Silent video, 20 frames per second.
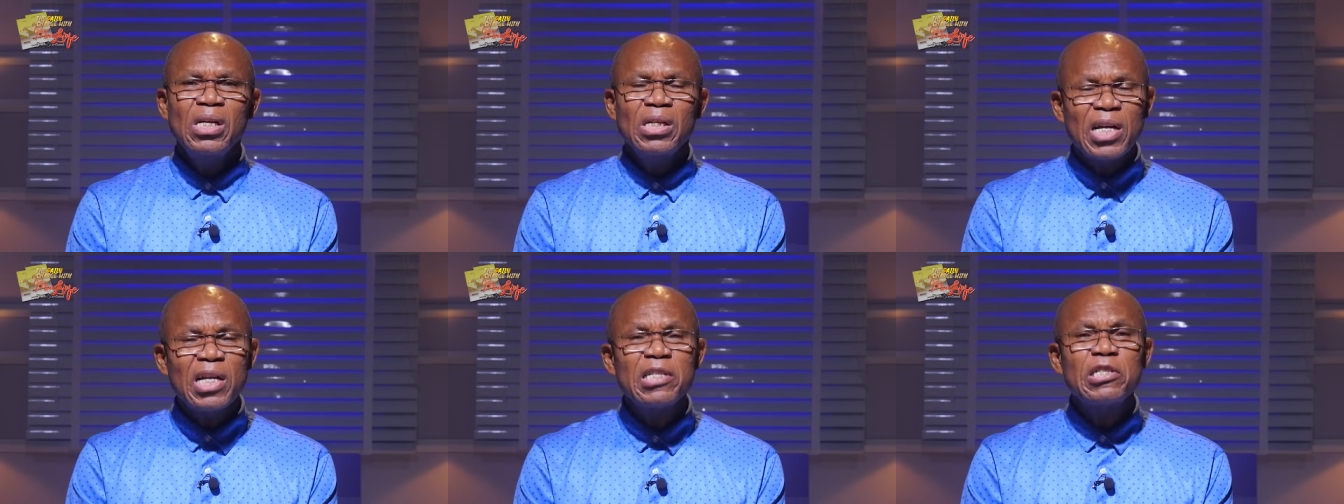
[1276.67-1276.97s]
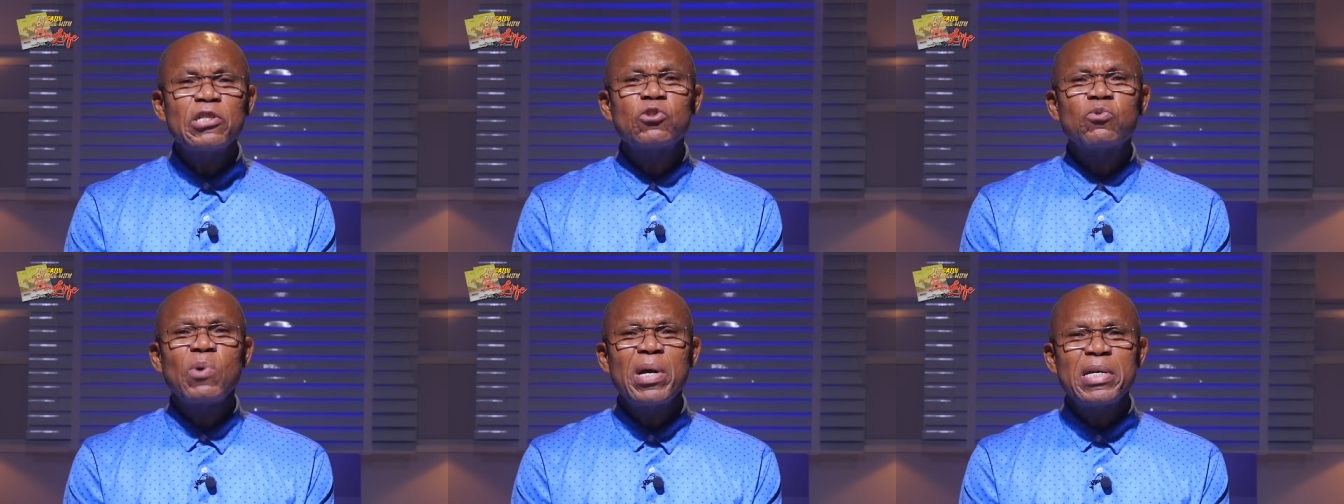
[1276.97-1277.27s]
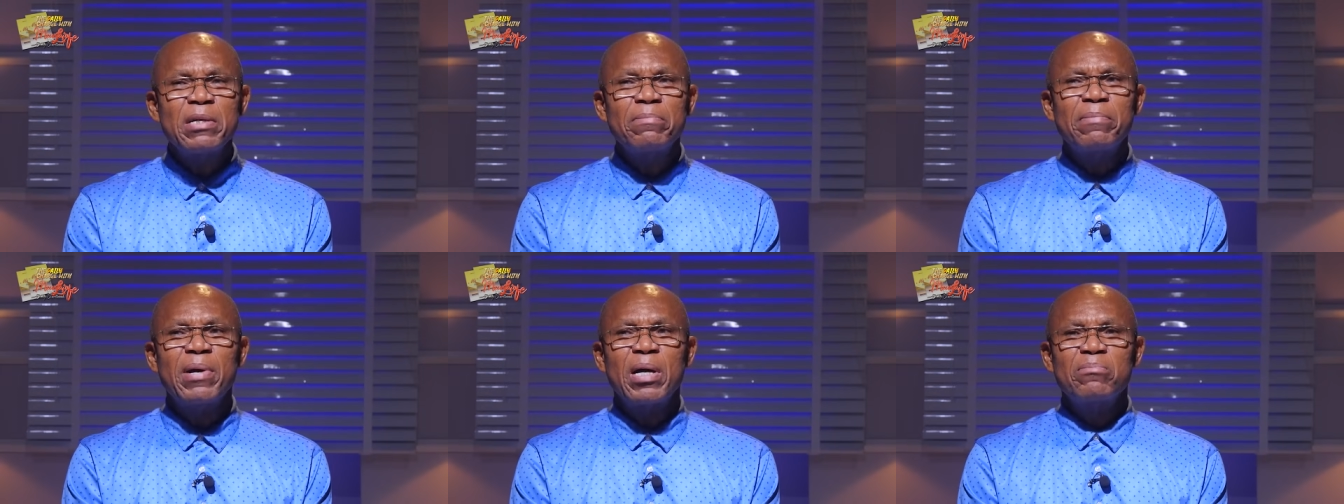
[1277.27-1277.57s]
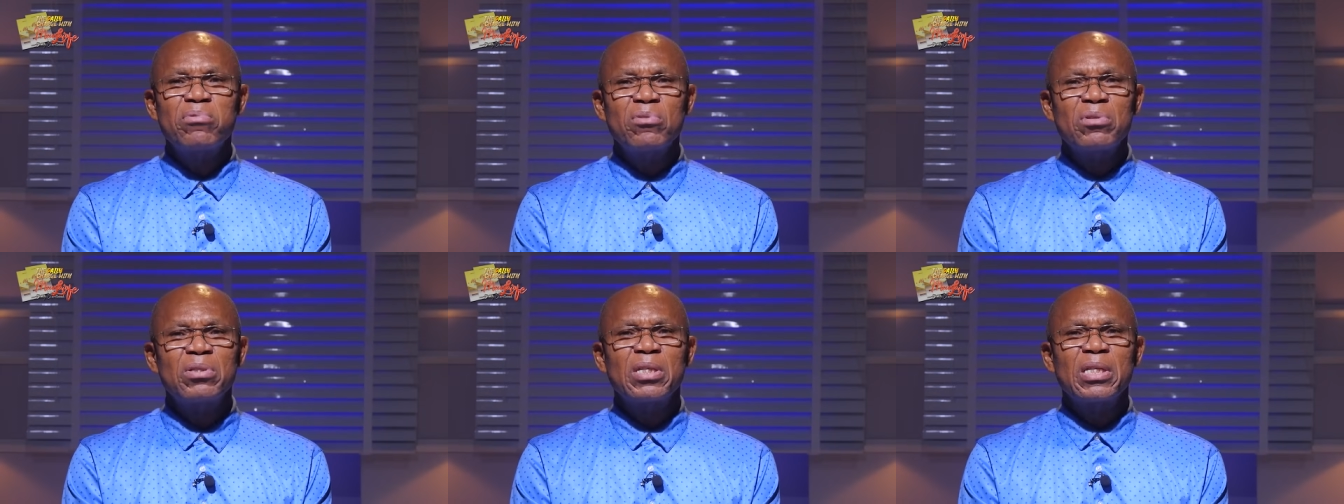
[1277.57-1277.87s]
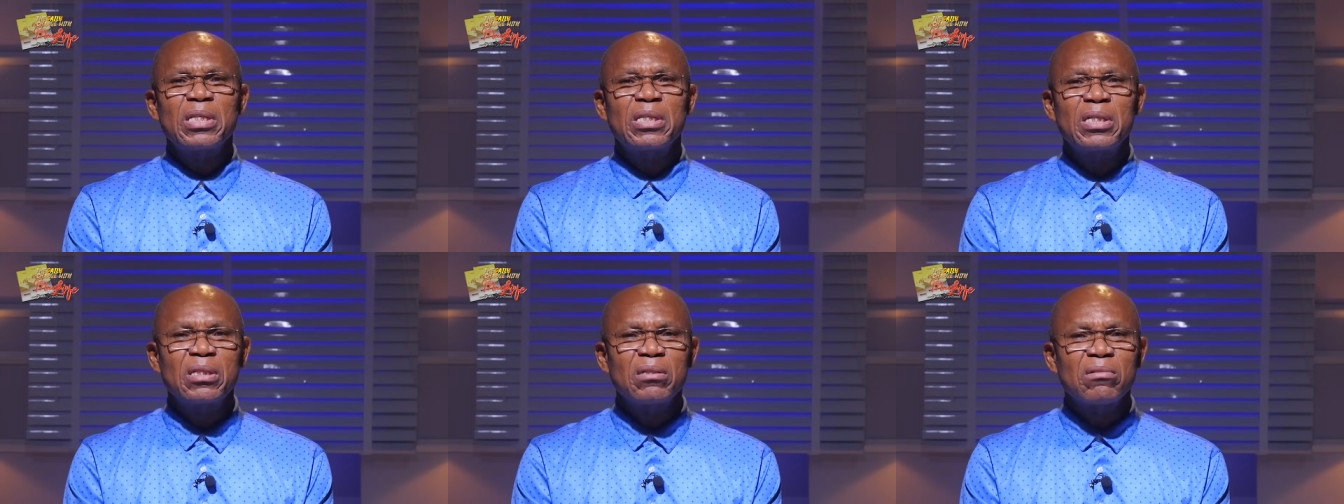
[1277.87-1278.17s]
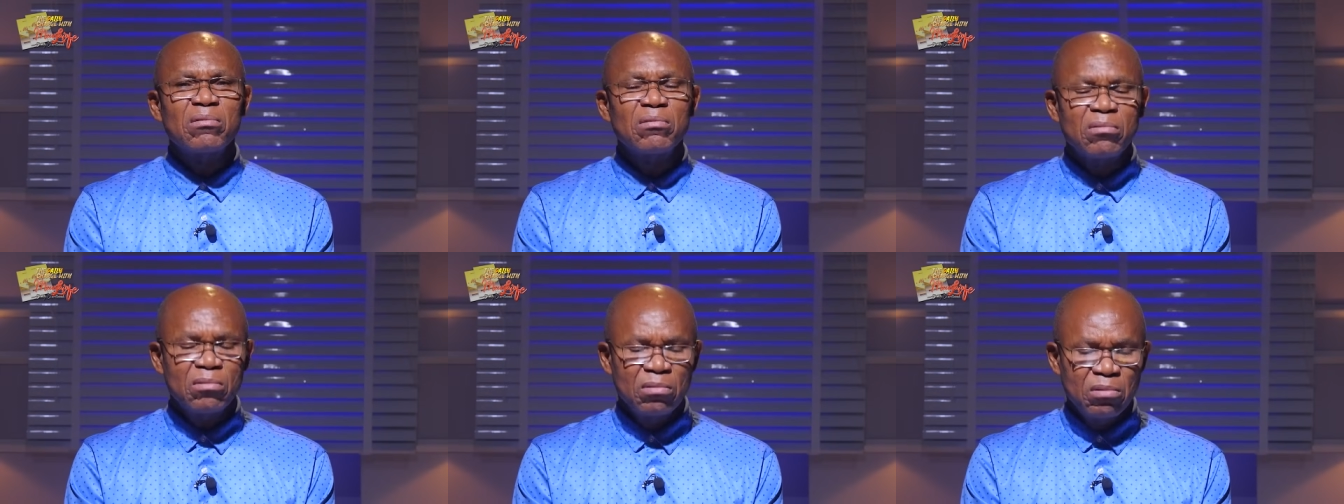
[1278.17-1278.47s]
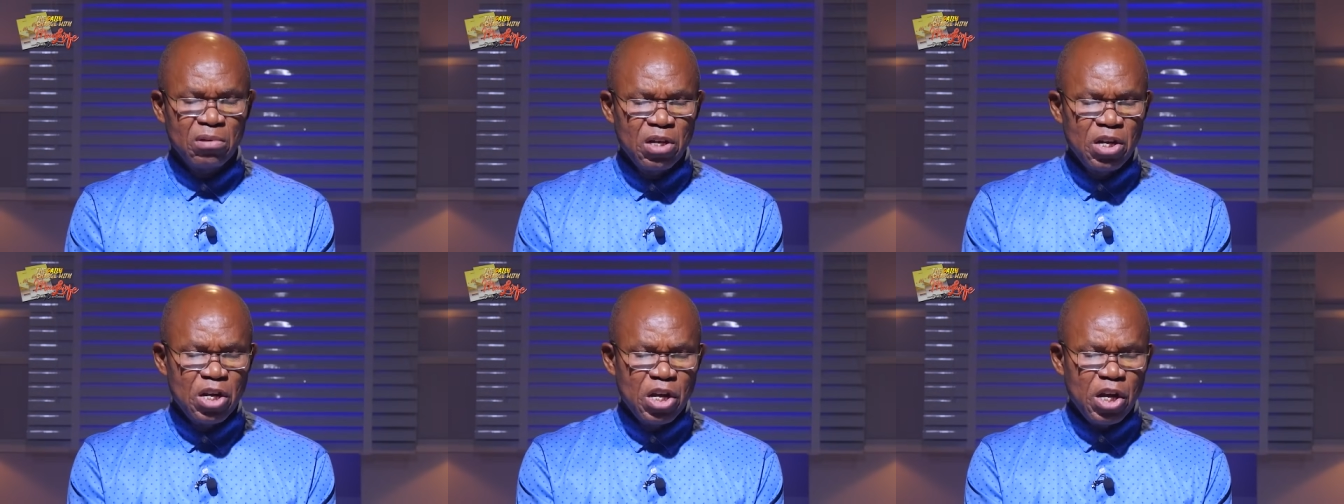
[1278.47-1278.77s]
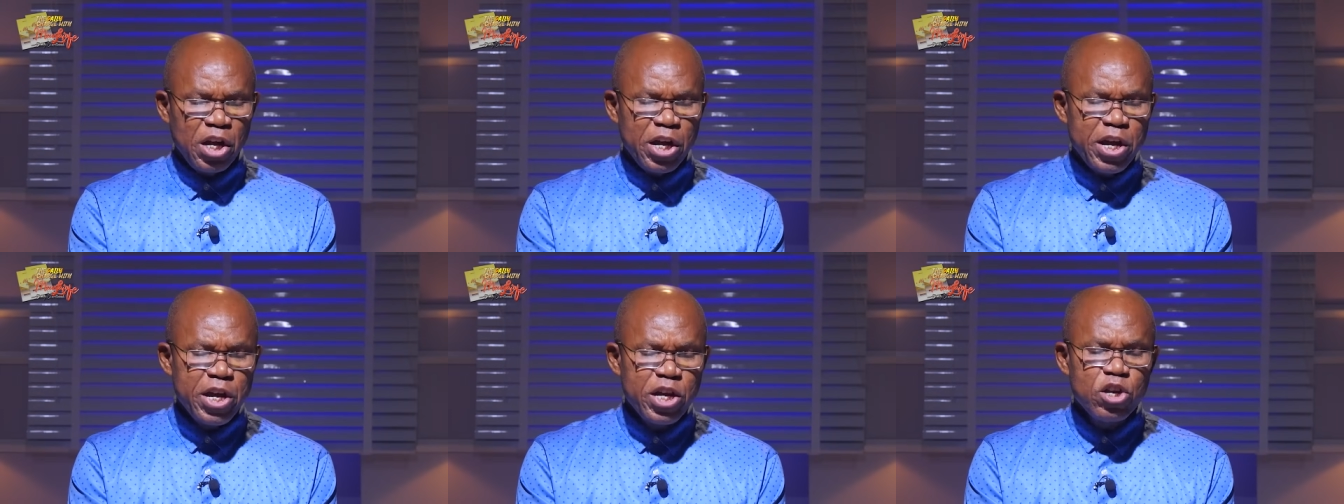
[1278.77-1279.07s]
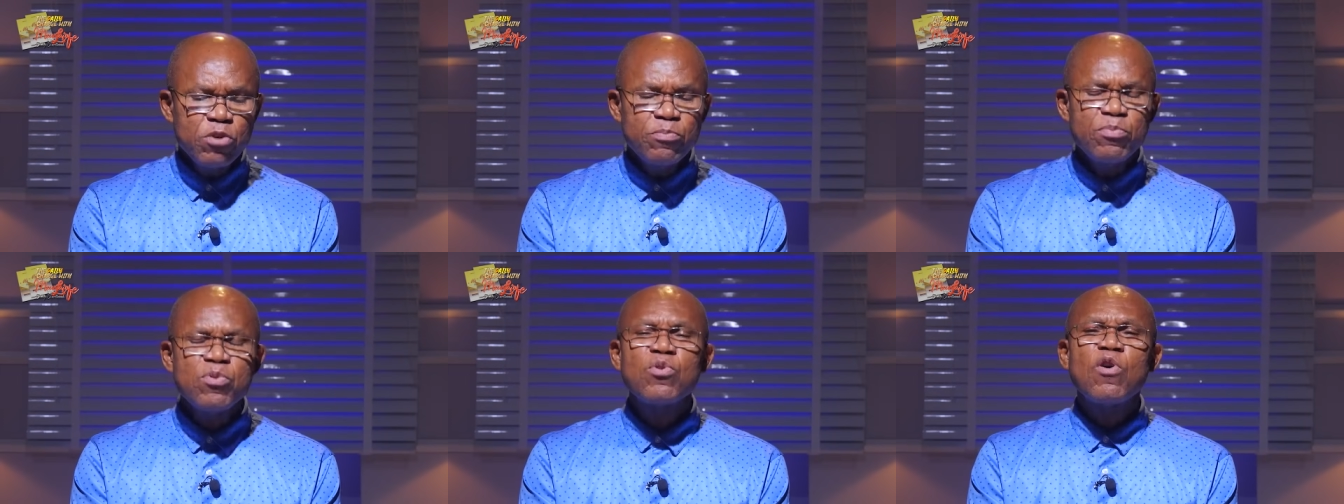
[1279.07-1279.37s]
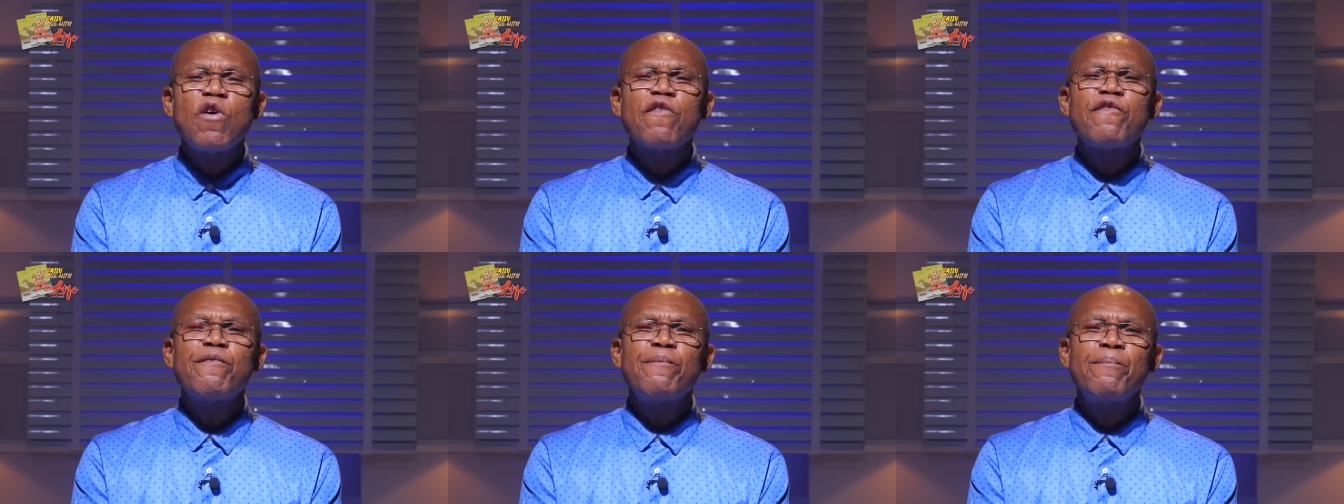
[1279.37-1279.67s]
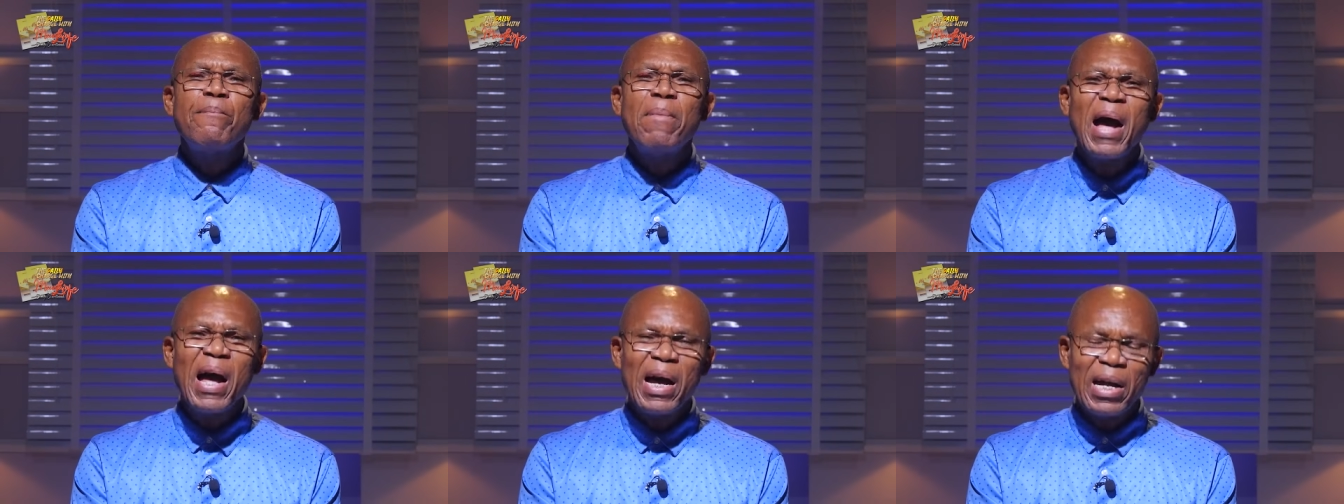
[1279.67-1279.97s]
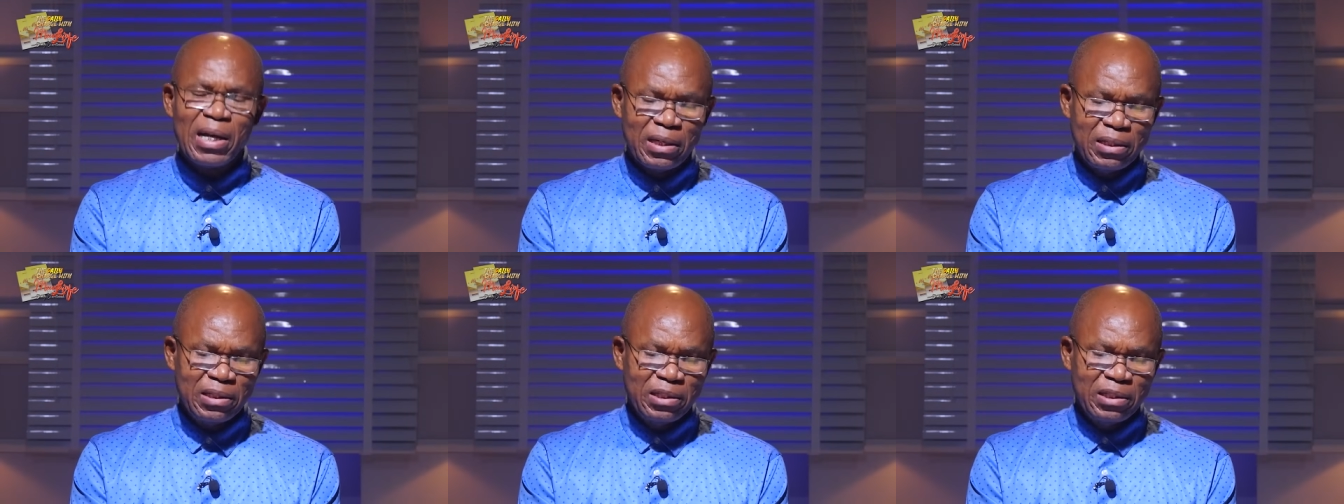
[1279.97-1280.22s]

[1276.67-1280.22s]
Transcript: That is why the Bible says, in the book of Mark,